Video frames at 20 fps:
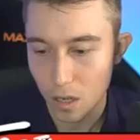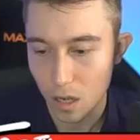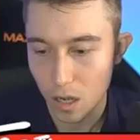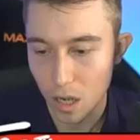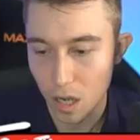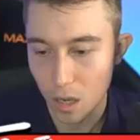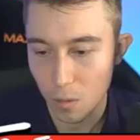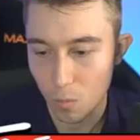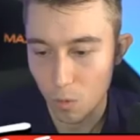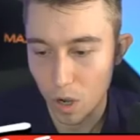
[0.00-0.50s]

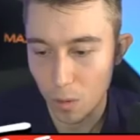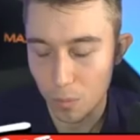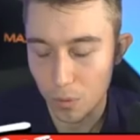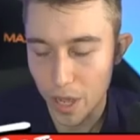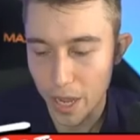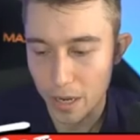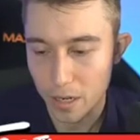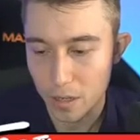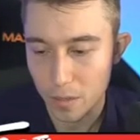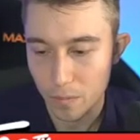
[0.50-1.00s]
Uh, well
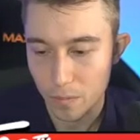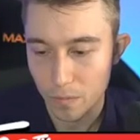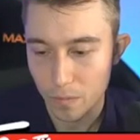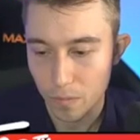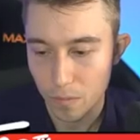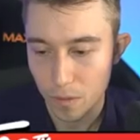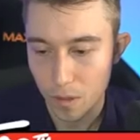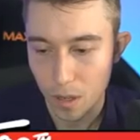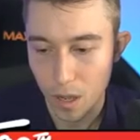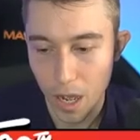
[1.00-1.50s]
played.
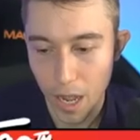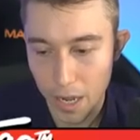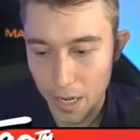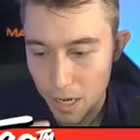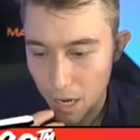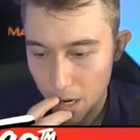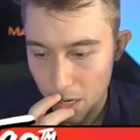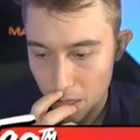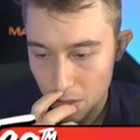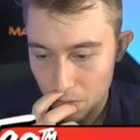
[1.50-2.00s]
I
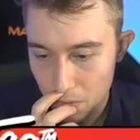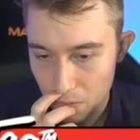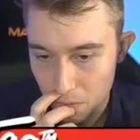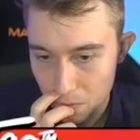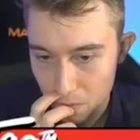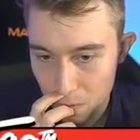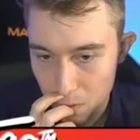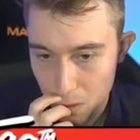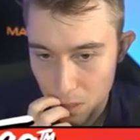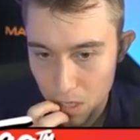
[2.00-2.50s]
kind of
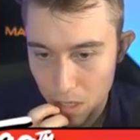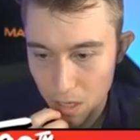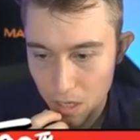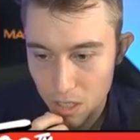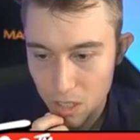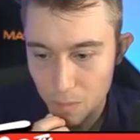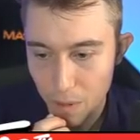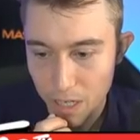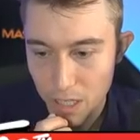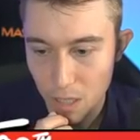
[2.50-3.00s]
didn't
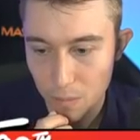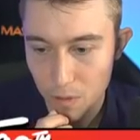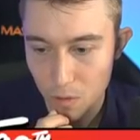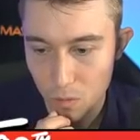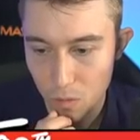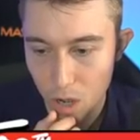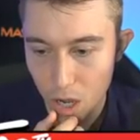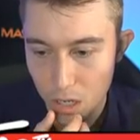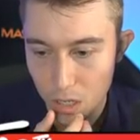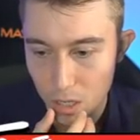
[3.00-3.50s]
expect him to
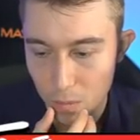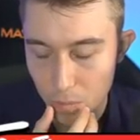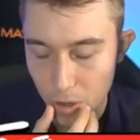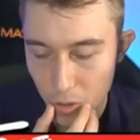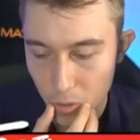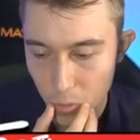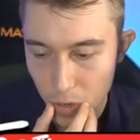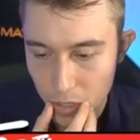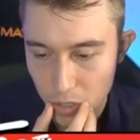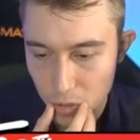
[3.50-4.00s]
rocket a
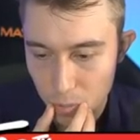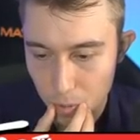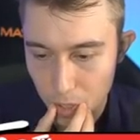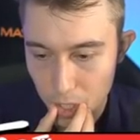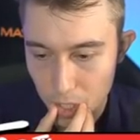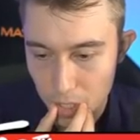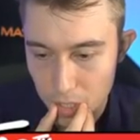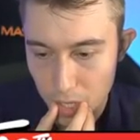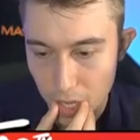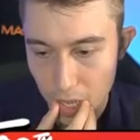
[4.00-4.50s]
Mother Witch, but
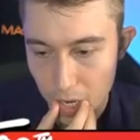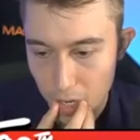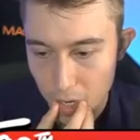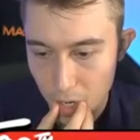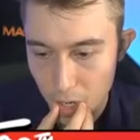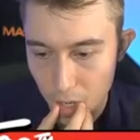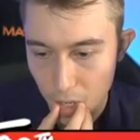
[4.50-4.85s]
he did.